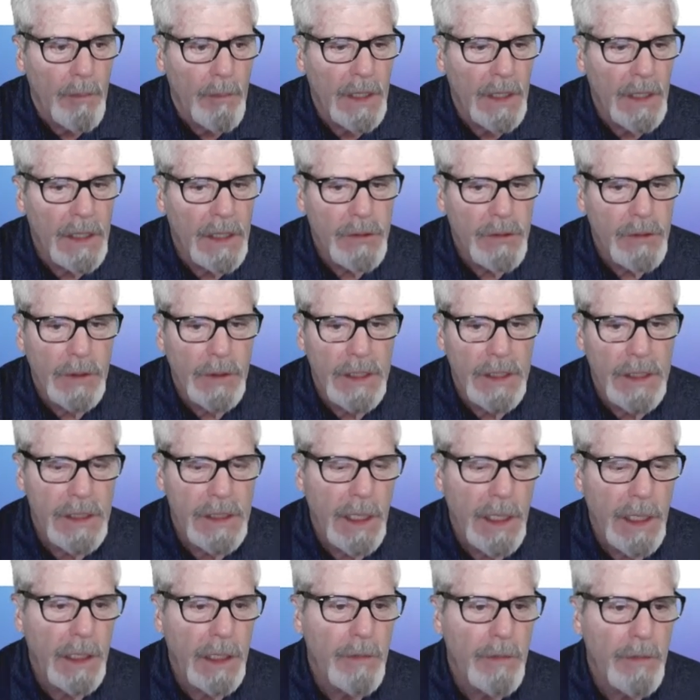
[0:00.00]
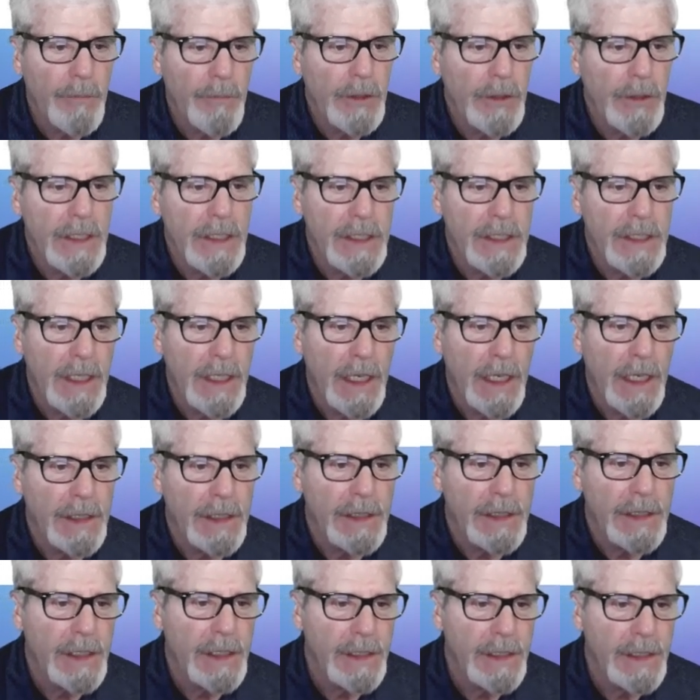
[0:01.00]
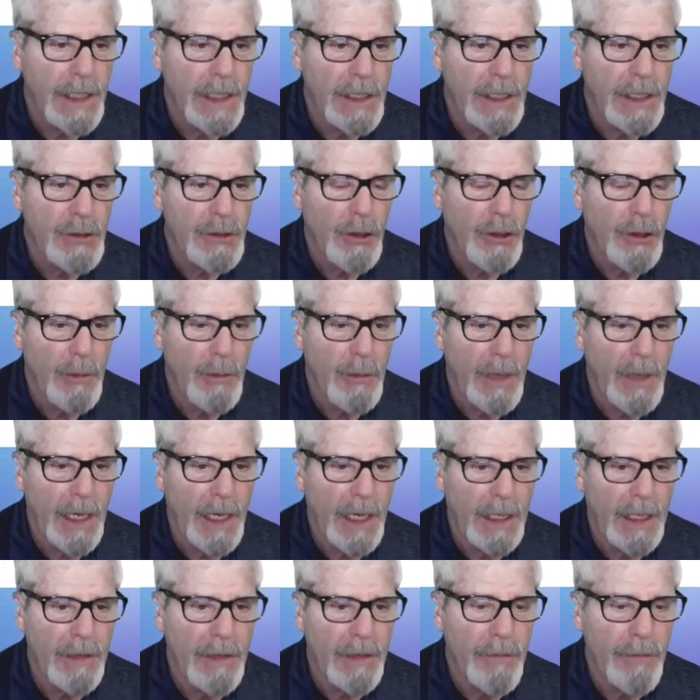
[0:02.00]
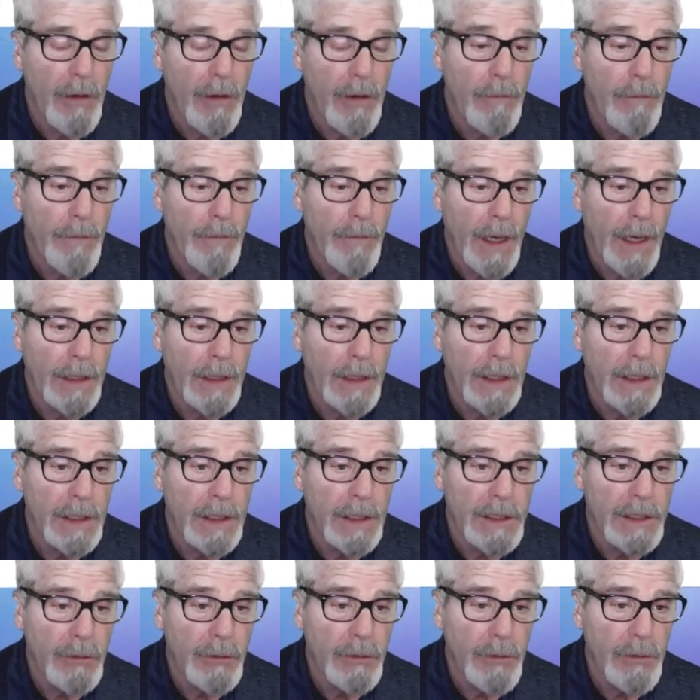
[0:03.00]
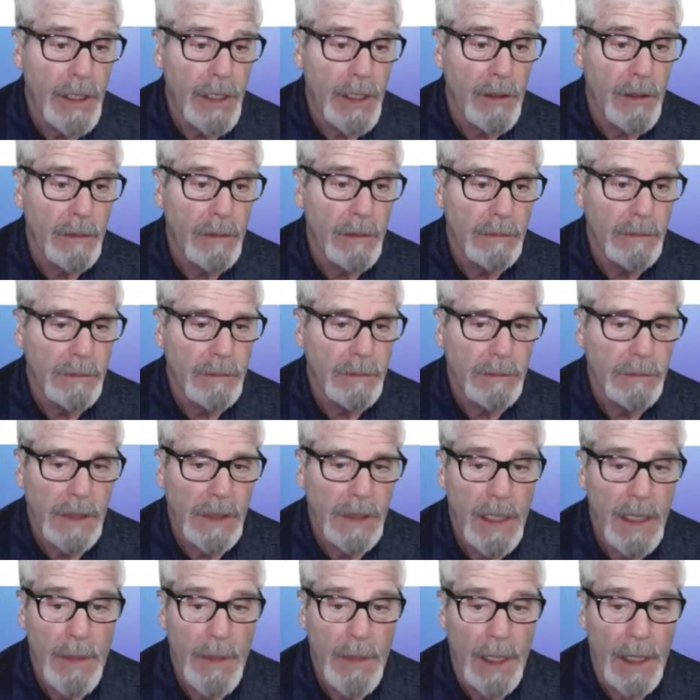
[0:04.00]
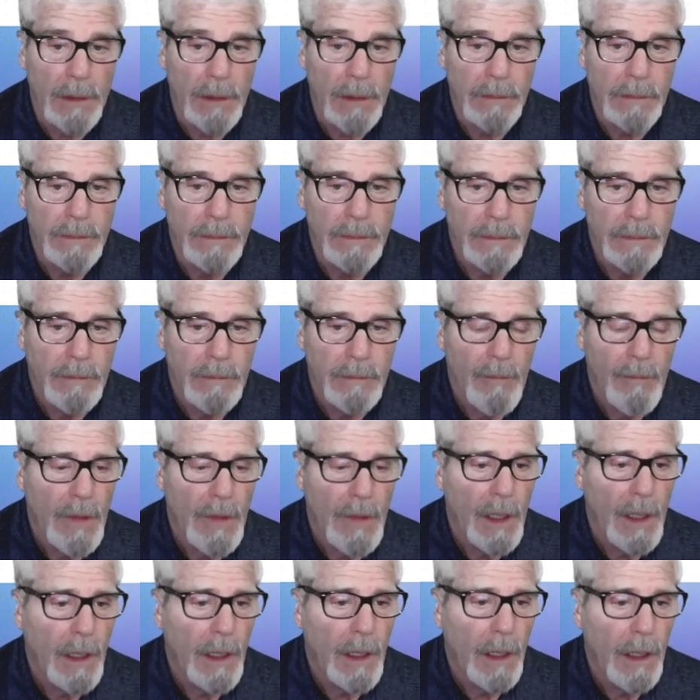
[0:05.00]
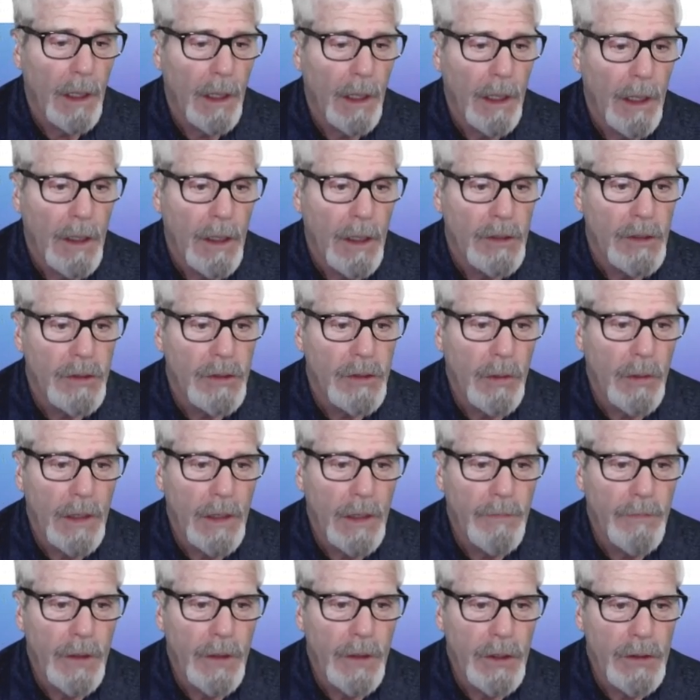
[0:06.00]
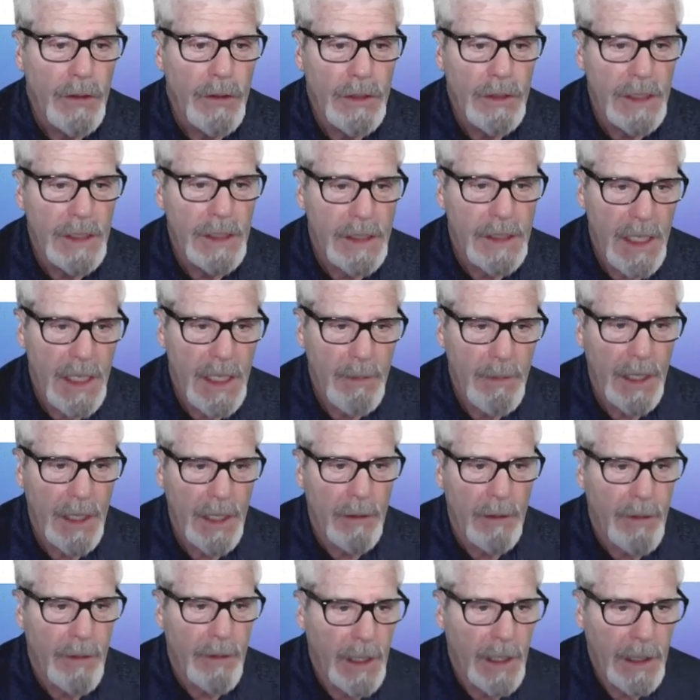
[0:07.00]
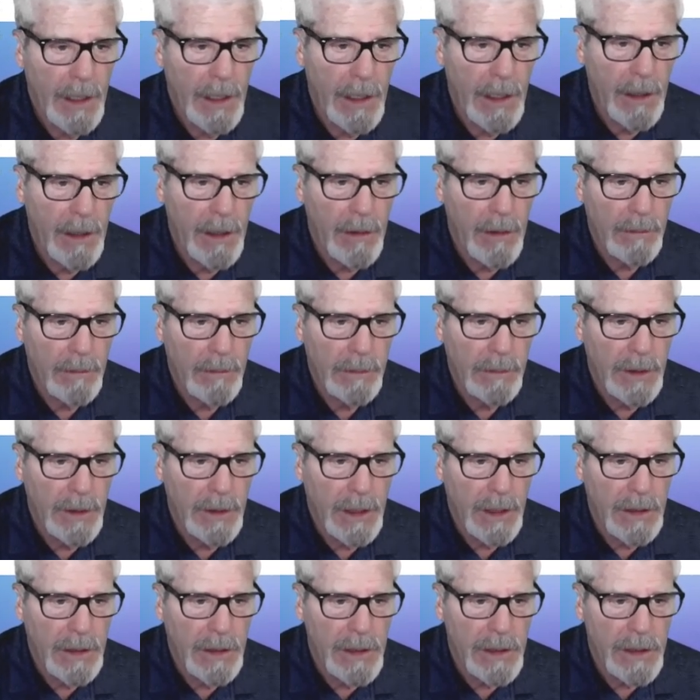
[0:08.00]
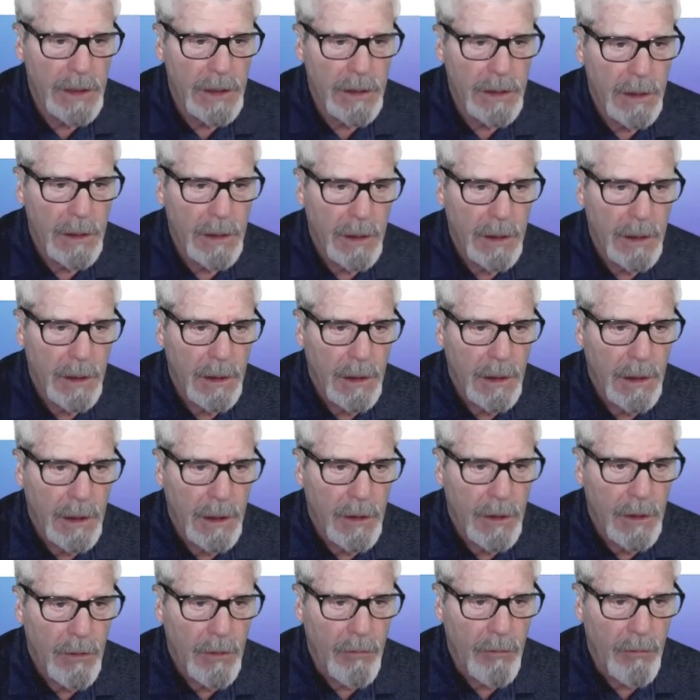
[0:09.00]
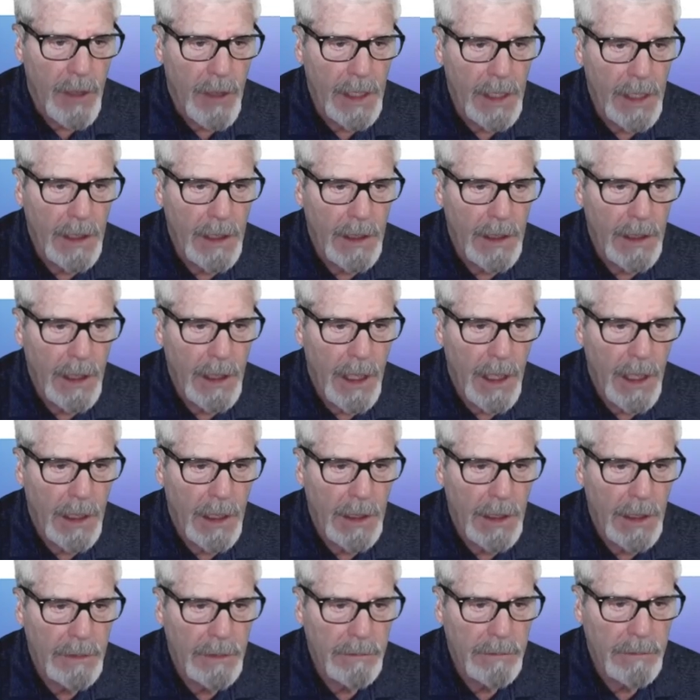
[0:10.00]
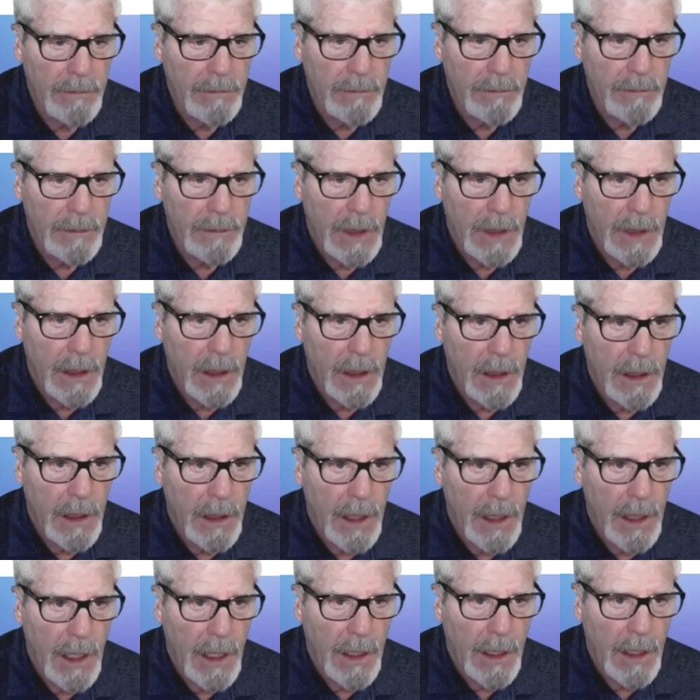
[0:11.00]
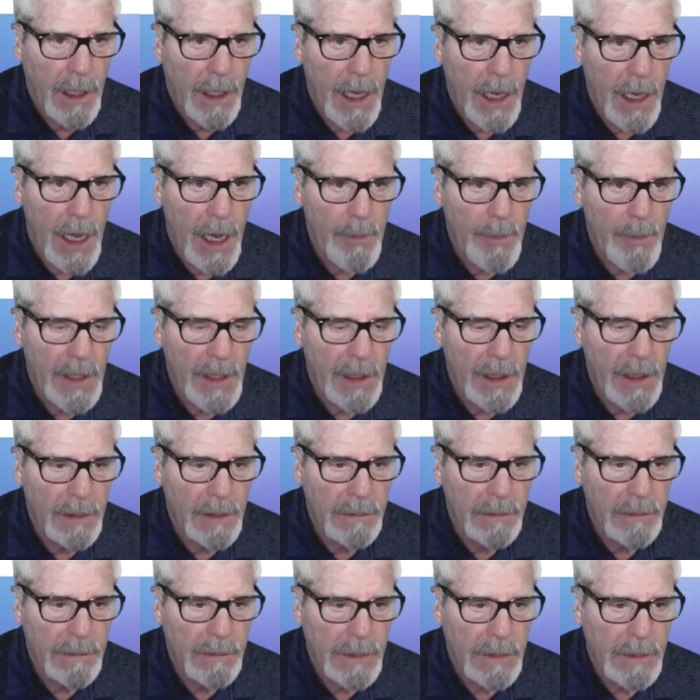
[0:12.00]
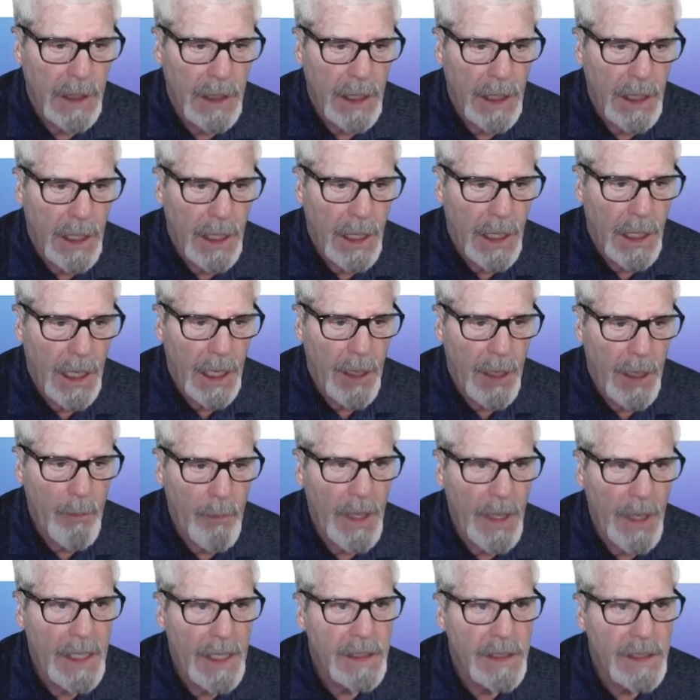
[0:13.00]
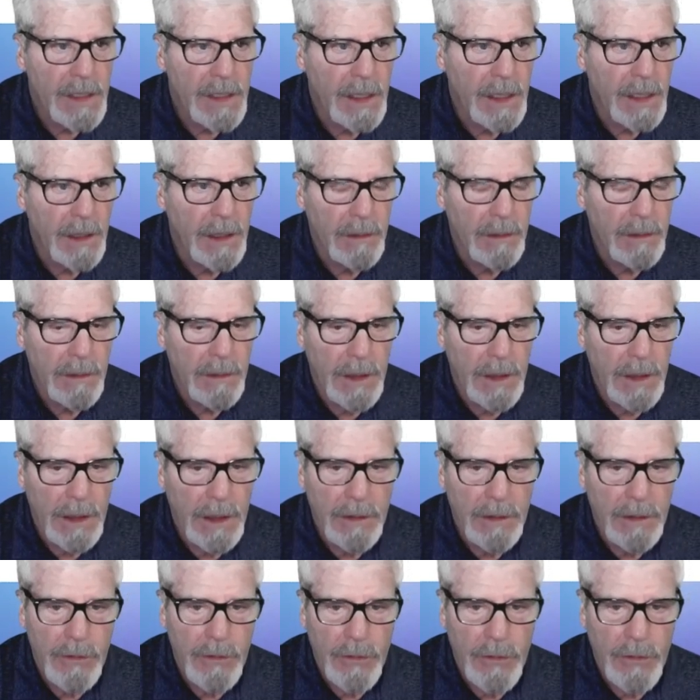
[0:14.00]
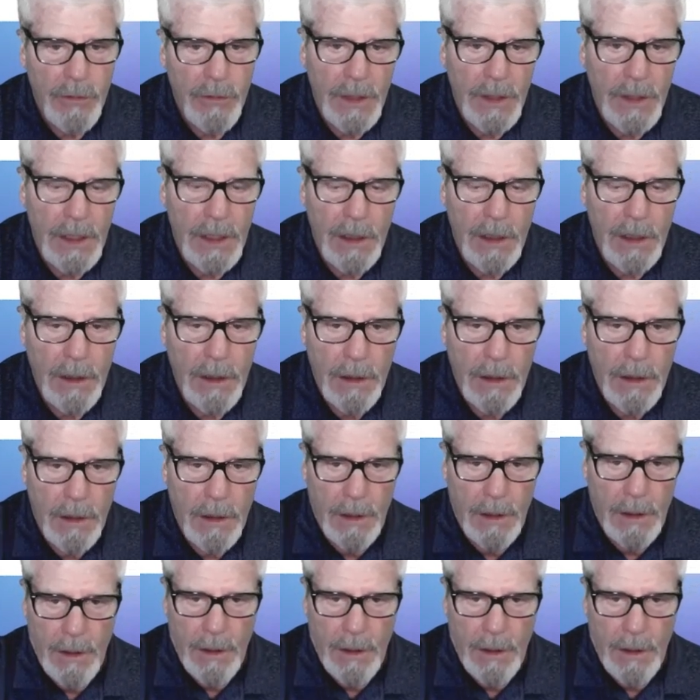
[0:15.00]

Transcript: Because when you sign up for these sites automatically verify that it's a real email. So if you use this email right here, you can just right-click on it and copy it and paste it into the